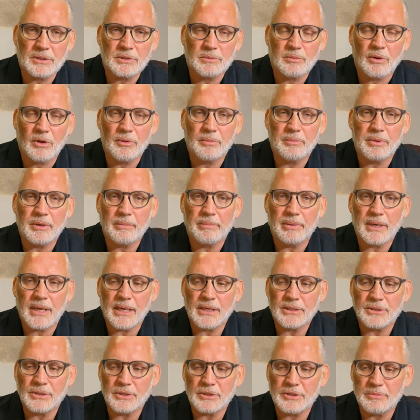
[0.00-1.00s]
Small people
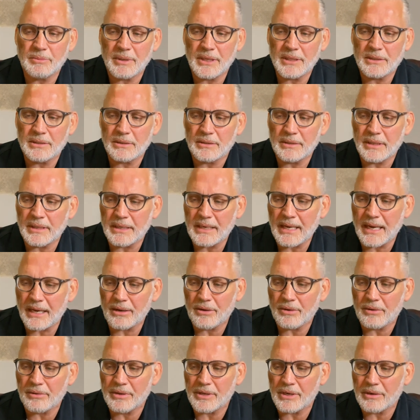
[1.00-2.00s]
are judgmental, they're
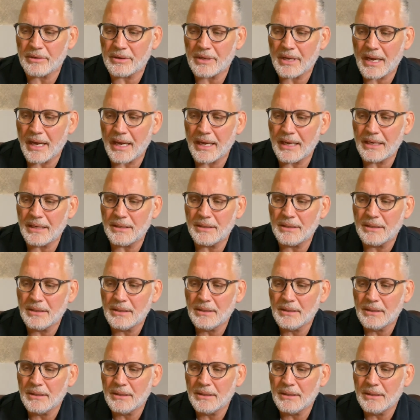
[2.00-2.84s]
narrow, they're unkind,